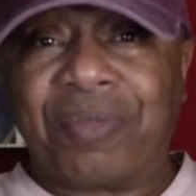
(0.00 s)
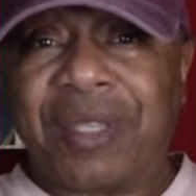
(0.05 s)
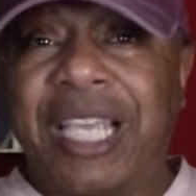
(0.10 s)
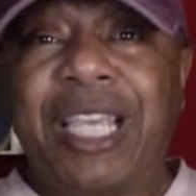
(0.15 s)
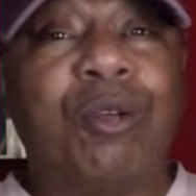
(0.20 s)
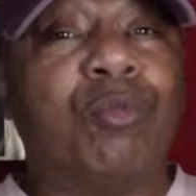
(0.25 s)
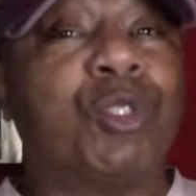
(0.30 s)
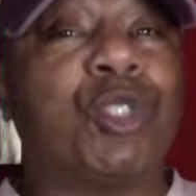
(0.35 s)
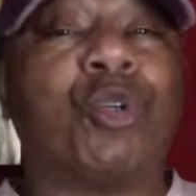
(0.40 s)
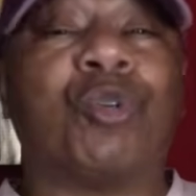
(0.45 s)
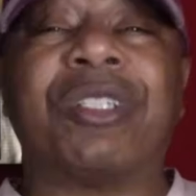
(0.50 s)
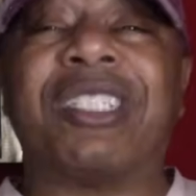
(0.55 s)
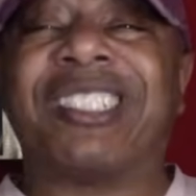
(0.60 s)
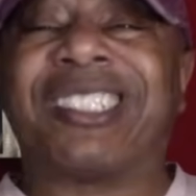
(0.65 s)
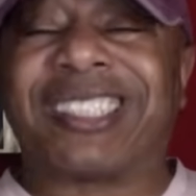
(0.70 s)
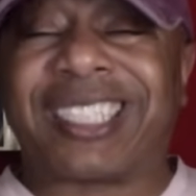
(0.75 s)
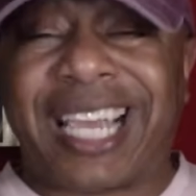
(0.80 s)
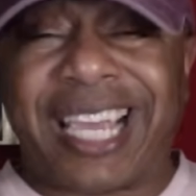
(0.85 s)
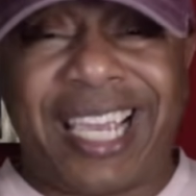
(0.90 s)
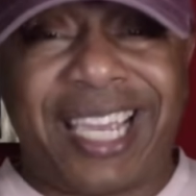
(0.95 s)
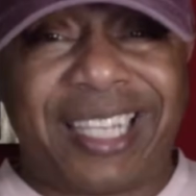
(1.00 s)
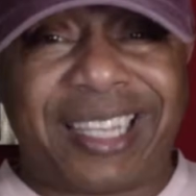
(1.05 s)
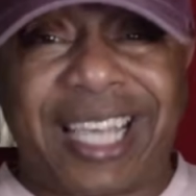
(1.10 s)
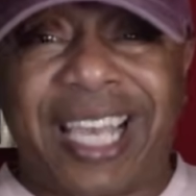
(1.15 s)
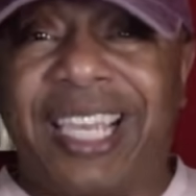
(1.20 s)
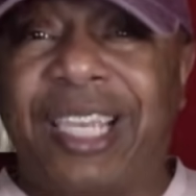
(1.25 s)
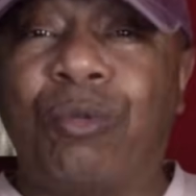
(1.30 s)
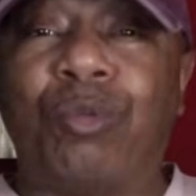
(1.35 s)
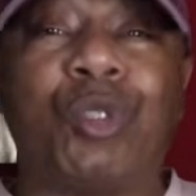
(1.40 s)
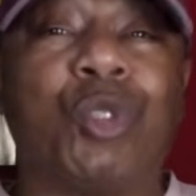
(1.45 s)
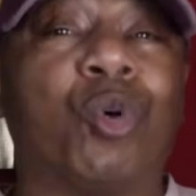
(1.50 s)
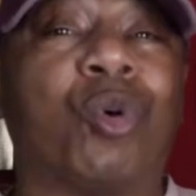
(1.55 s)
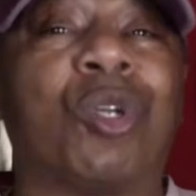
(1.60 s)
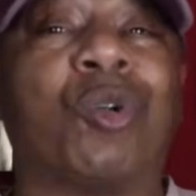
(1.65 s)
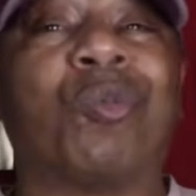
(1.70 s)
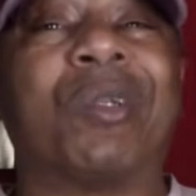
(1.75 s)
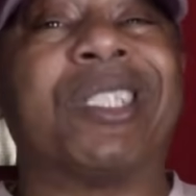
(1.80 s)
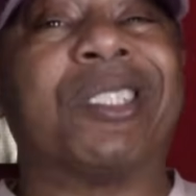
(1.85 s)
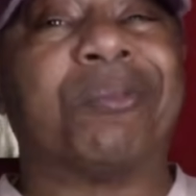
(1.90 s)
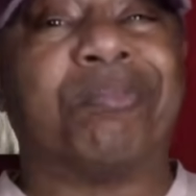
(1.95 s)
He was doing the same thing. He was doing
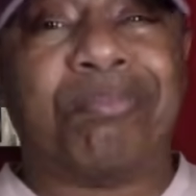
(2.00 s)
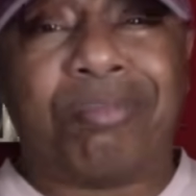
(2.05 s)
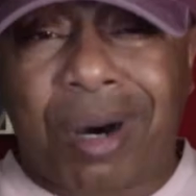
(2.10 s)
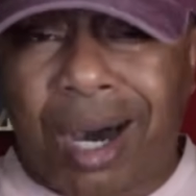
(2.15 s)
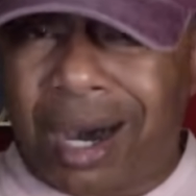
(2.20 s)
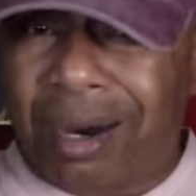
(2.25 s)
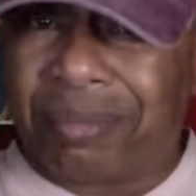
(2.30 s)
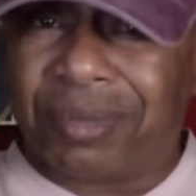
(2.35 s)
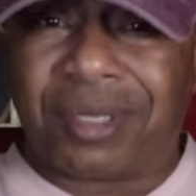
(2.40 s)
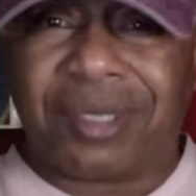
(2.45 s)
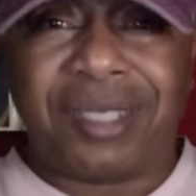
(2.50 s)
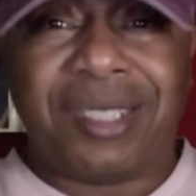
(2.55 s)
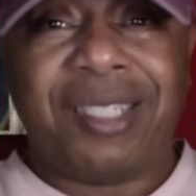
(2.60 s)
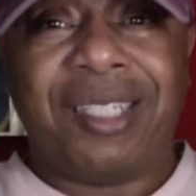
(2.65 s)
it with his mama.